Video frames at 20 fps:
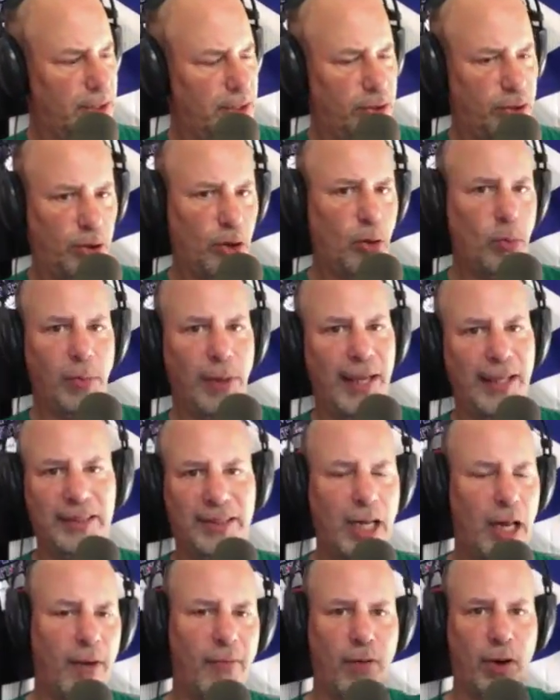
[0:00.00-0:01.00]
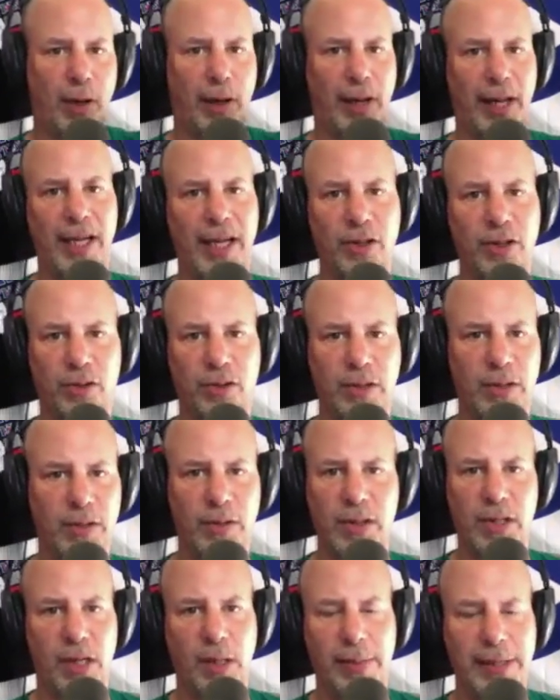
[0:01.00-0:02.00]
zoom lens, telephoto lens.
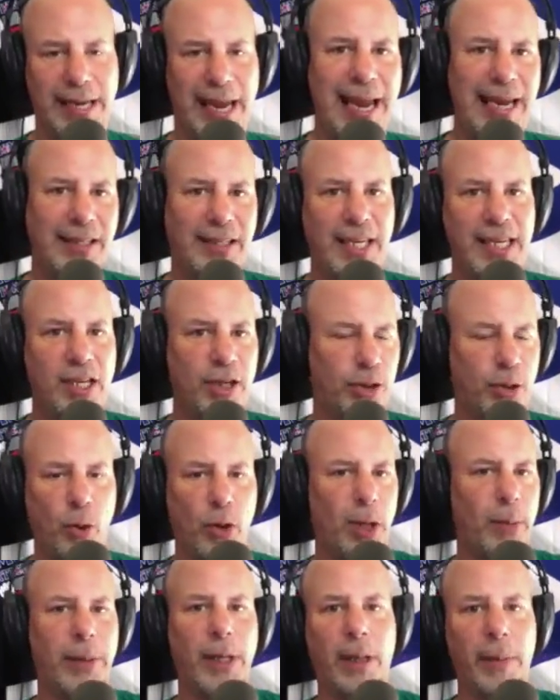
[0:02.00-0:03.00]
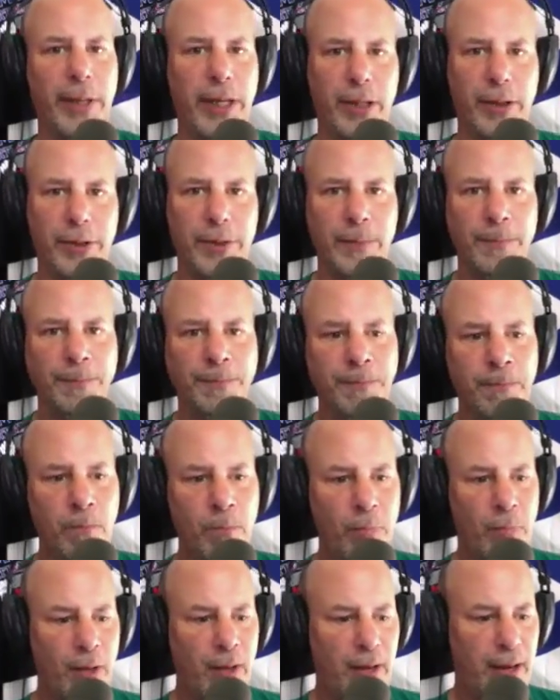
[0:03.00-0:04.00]
It'll be 18 to 200 millimeters.
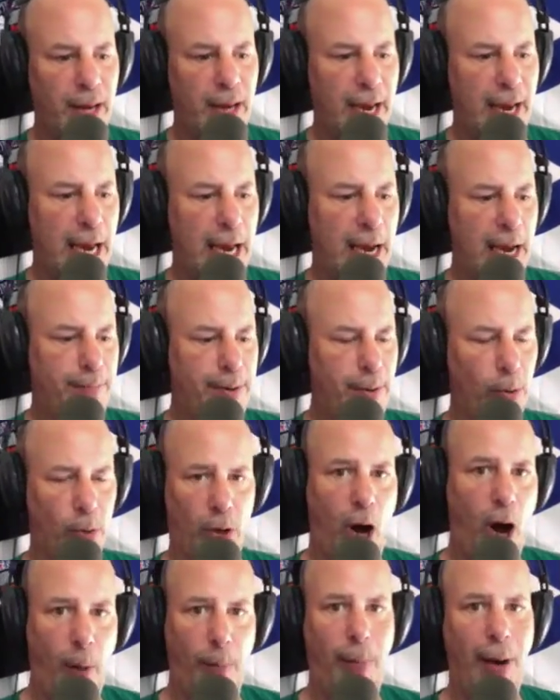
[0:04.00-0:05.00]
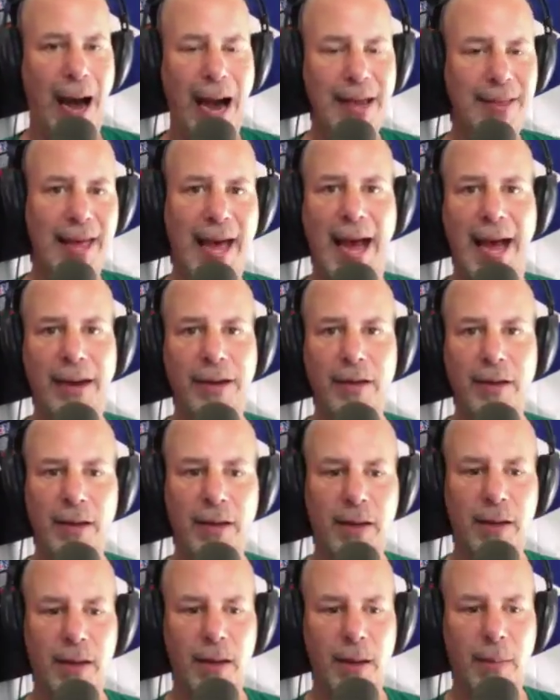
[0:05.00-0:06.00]
And people go, "I'll buy that."
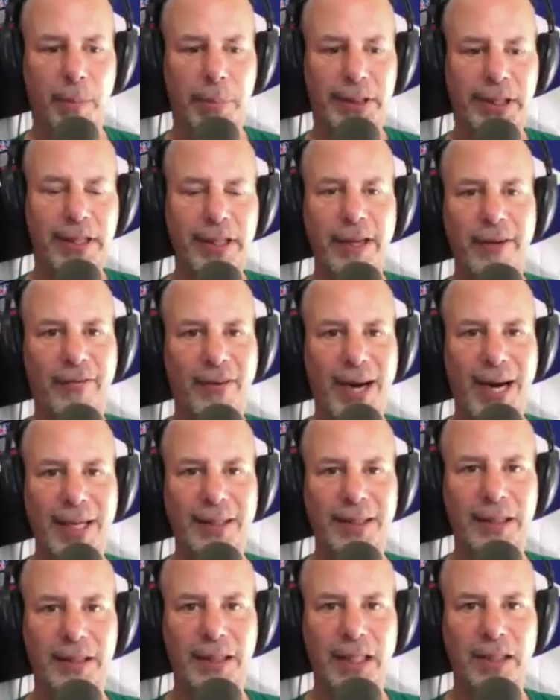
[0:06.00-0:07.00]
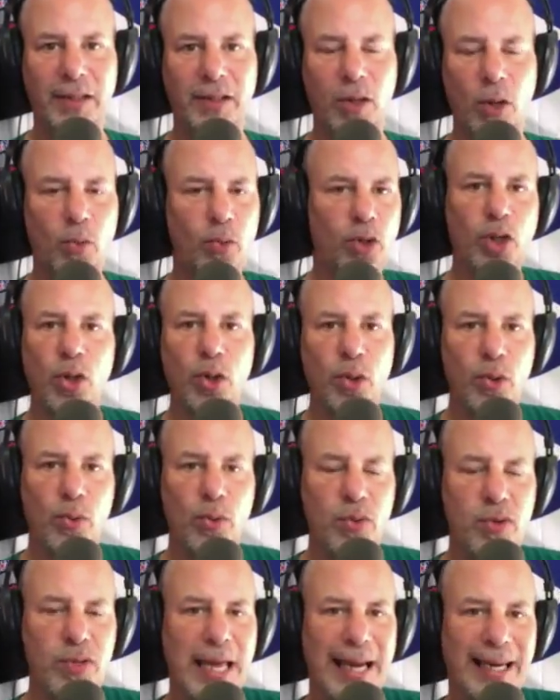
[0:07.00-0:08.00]
But then they find that they don't
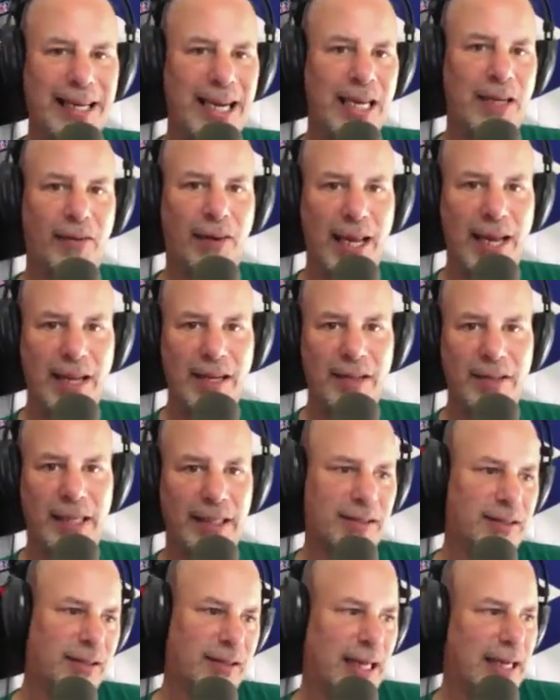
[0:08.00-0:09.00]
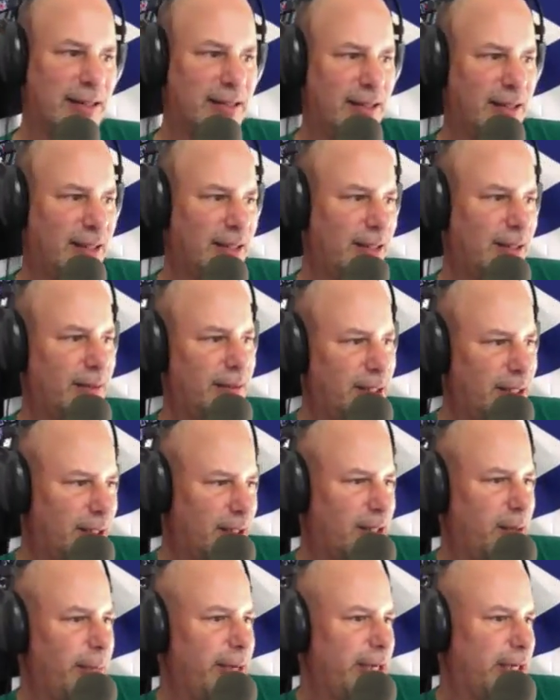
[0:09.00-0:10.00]
use that kind of lens.
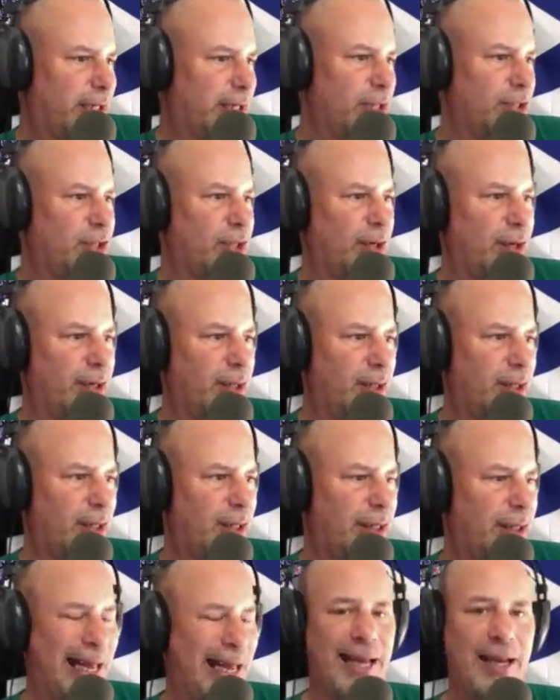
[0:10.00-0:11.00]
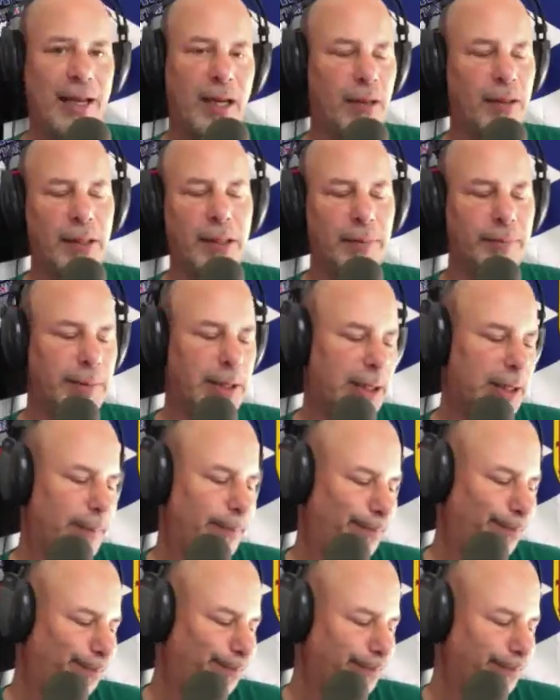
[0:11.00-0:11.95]
That could be considered a